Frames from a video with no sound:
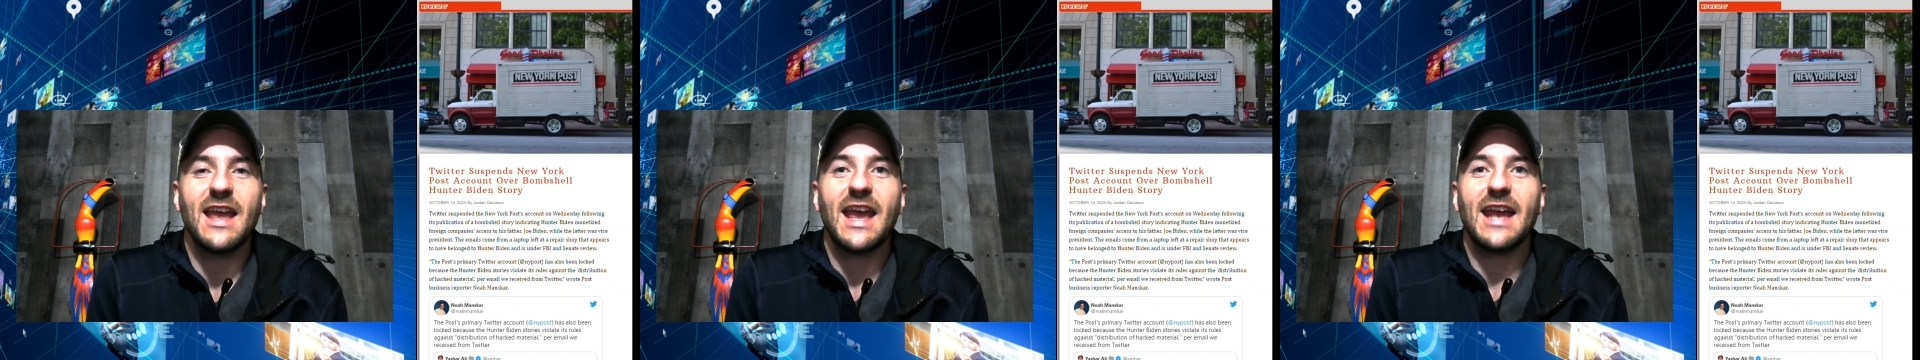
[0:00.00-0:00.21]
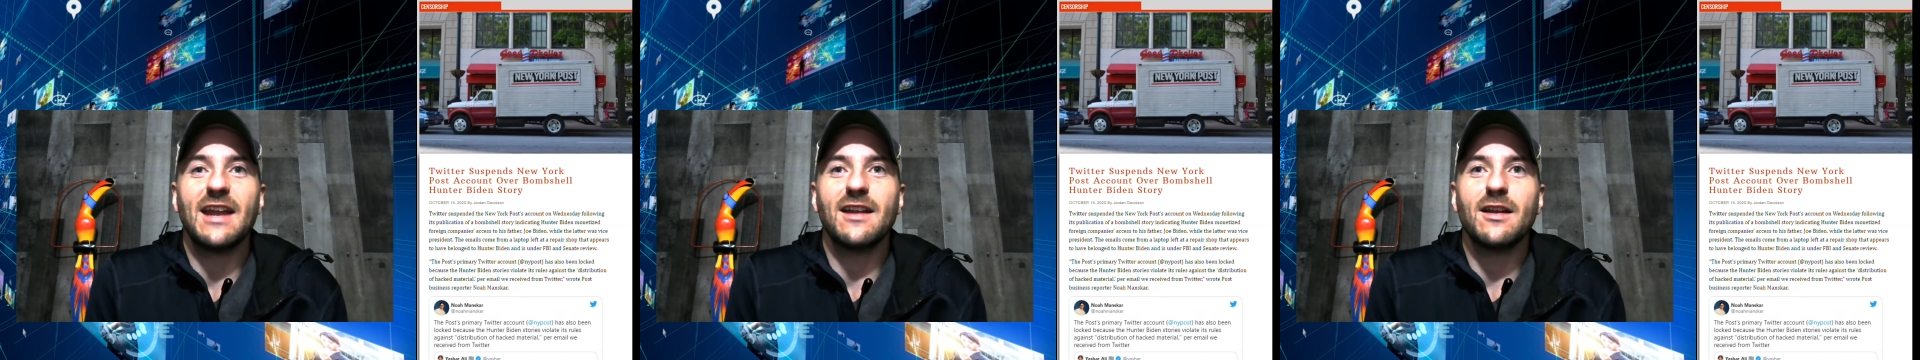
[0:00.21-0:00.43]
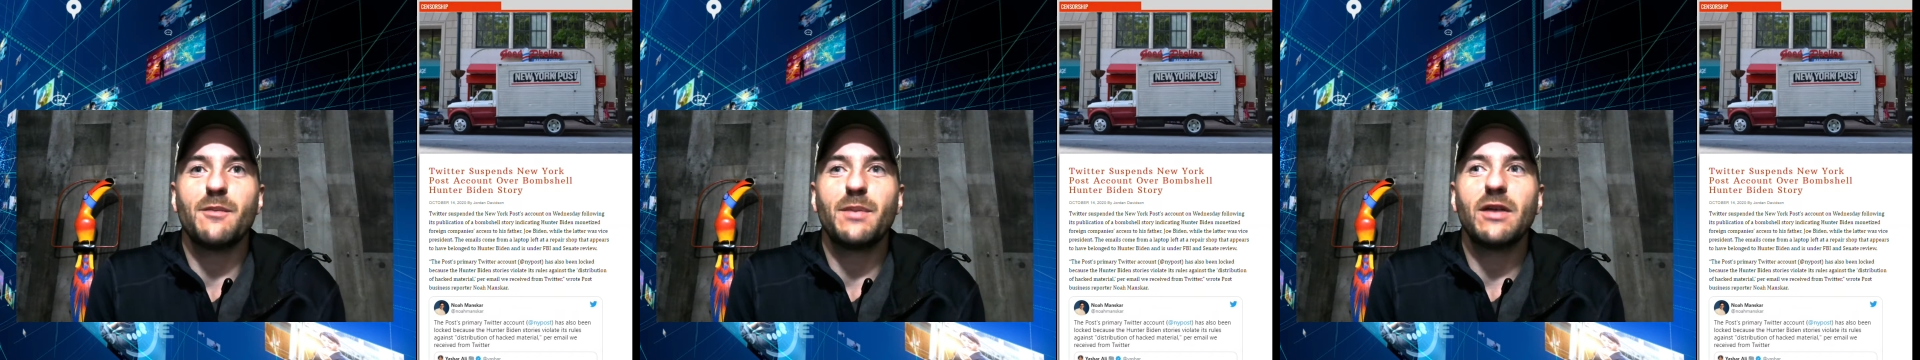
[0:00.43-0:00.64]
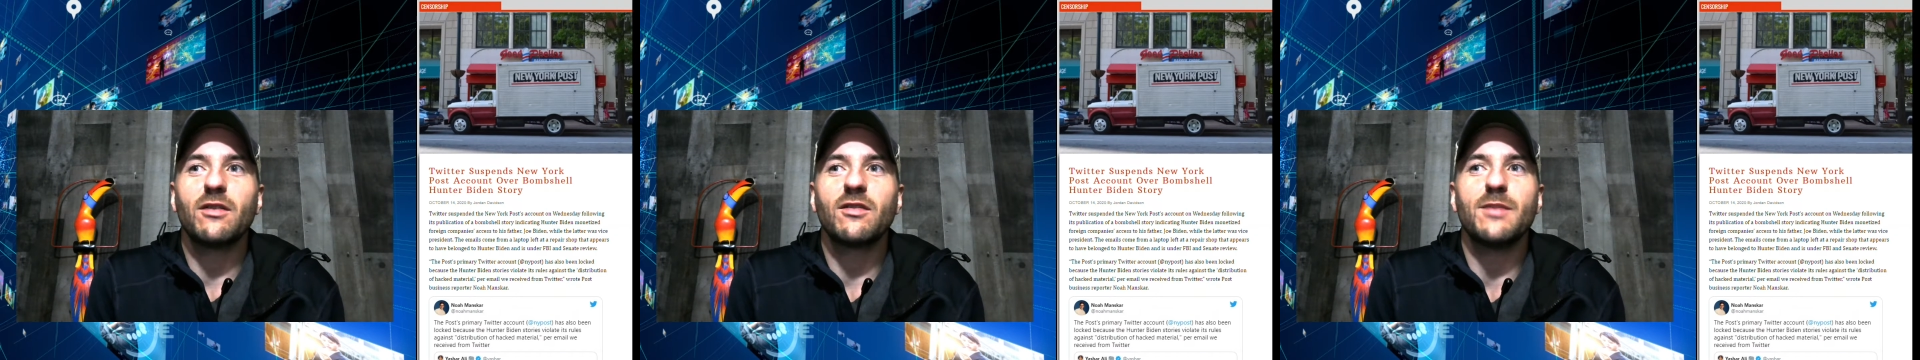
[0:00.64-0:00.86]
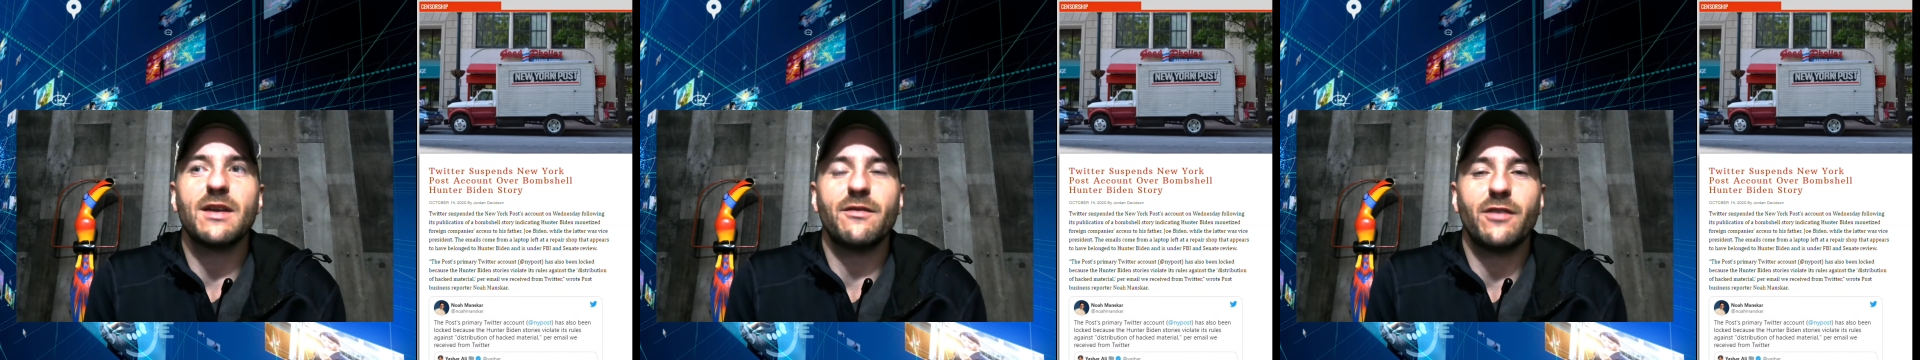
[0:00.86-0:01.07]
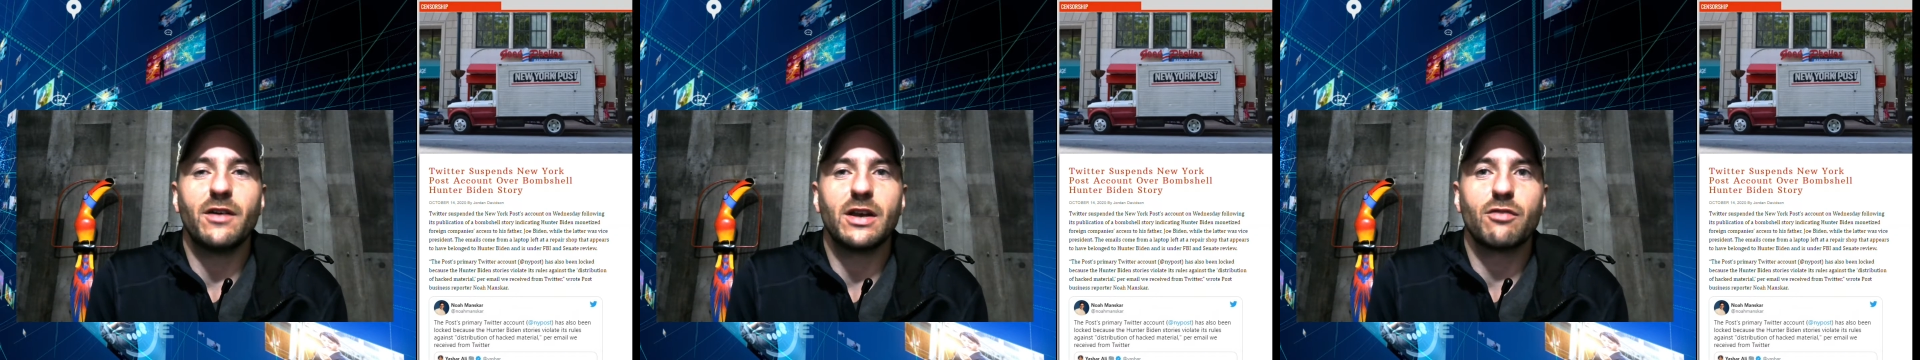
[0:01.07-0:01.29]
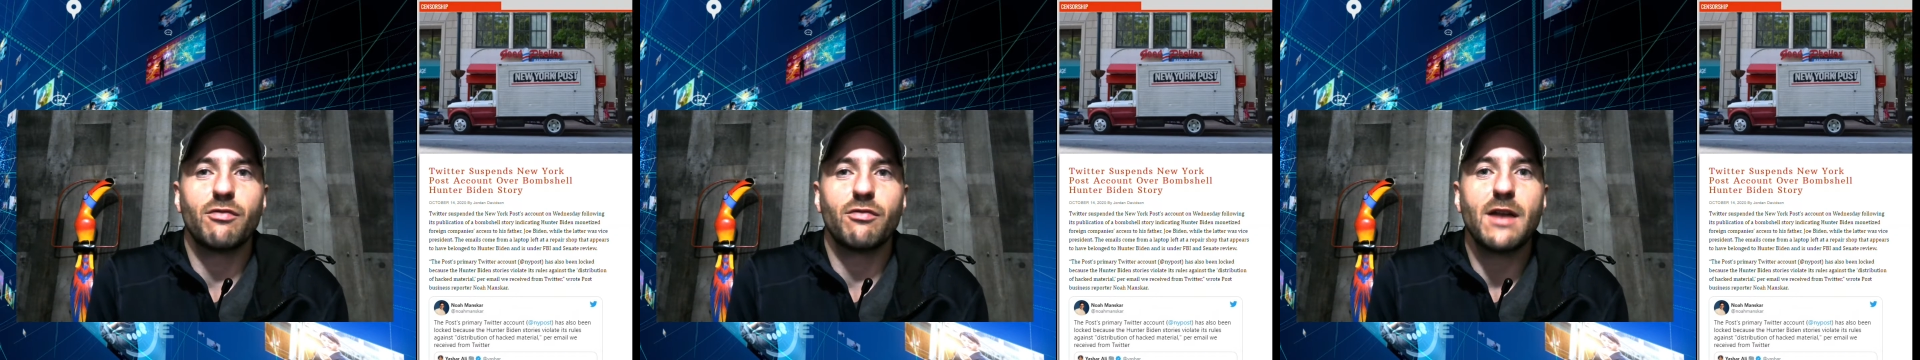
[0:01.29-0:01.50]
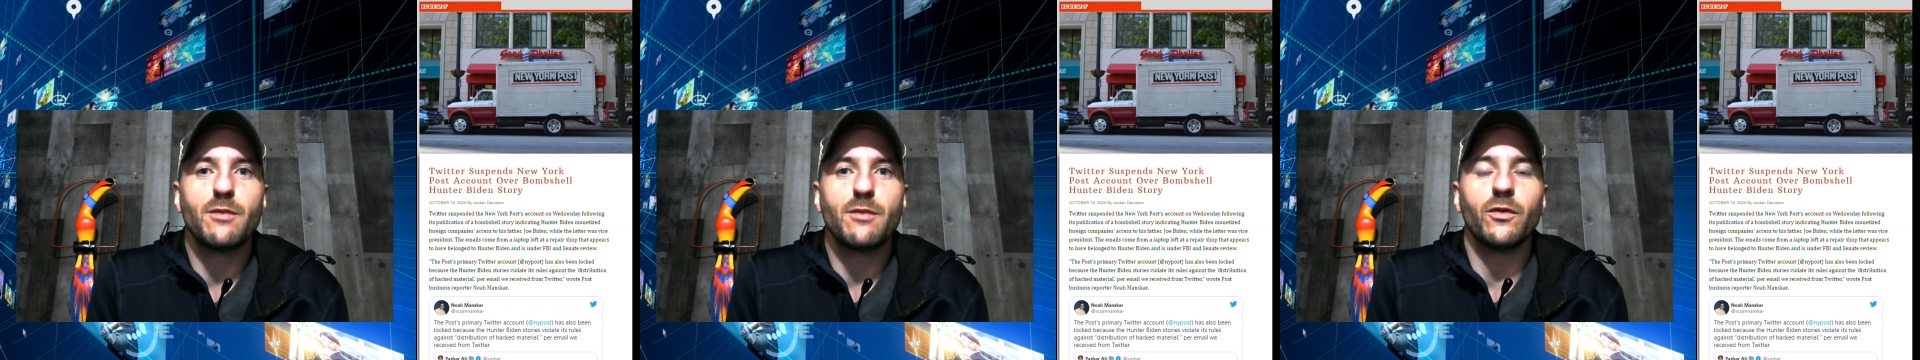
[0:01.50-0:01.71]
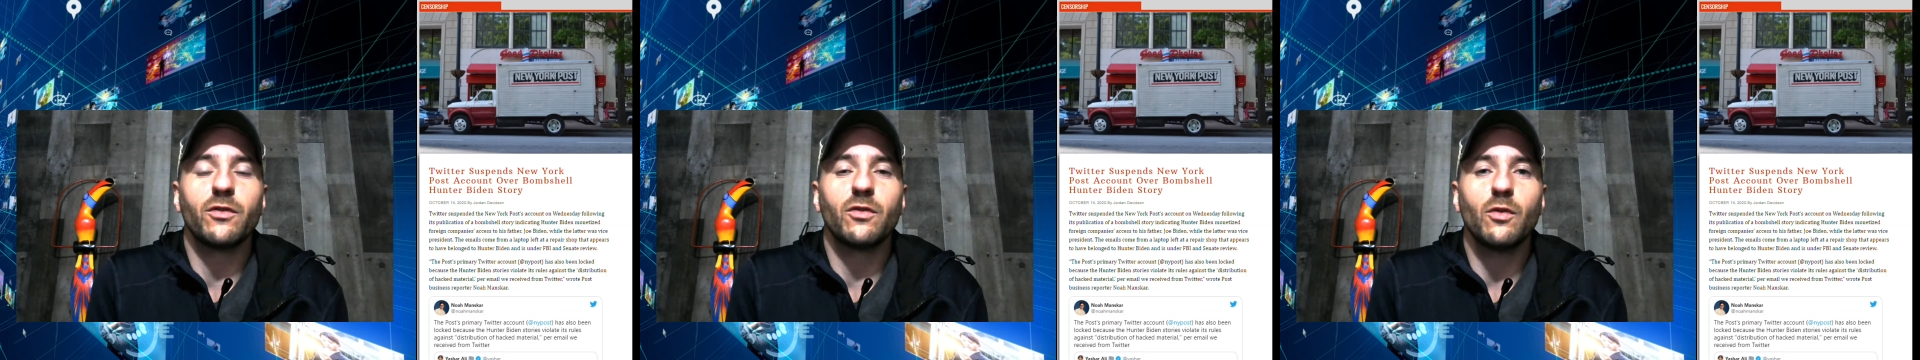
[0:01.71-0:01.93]
And it appears to be a very
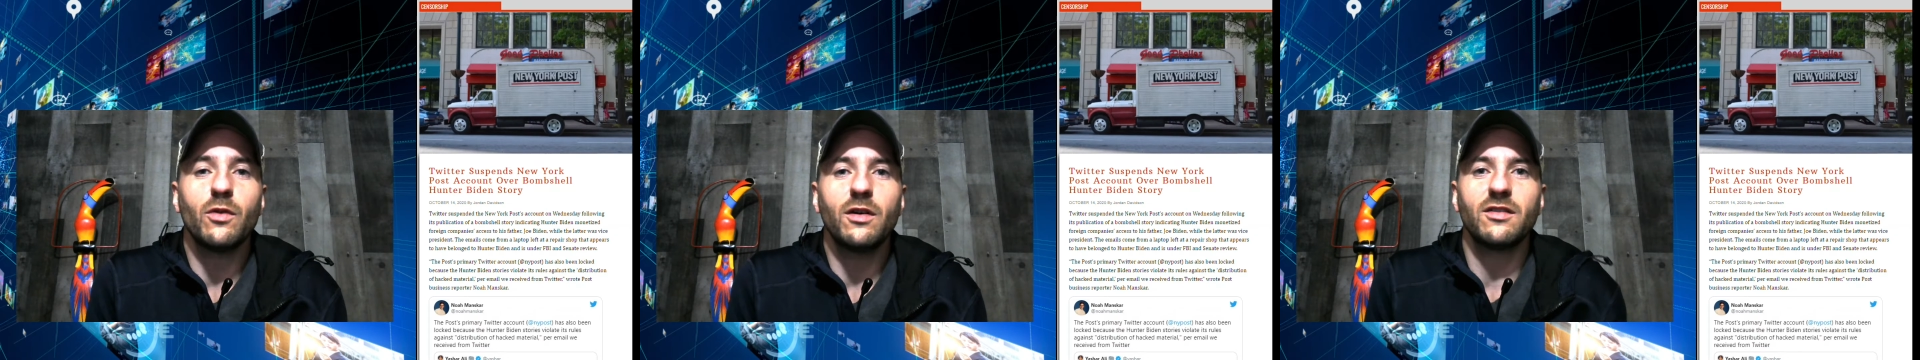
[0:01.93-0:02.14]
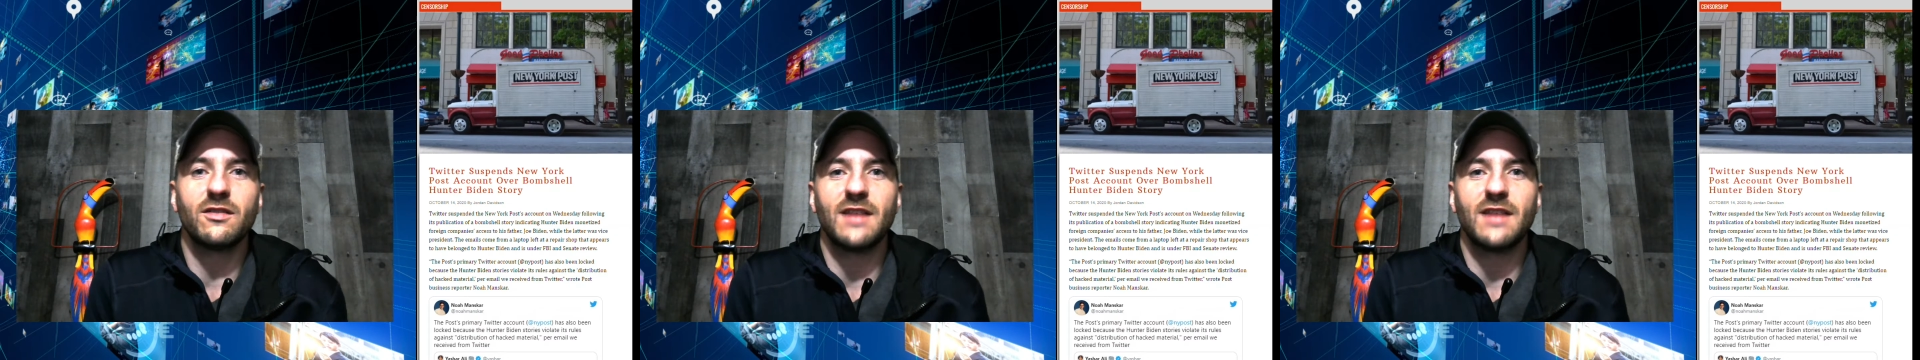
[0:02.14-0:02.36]
credible source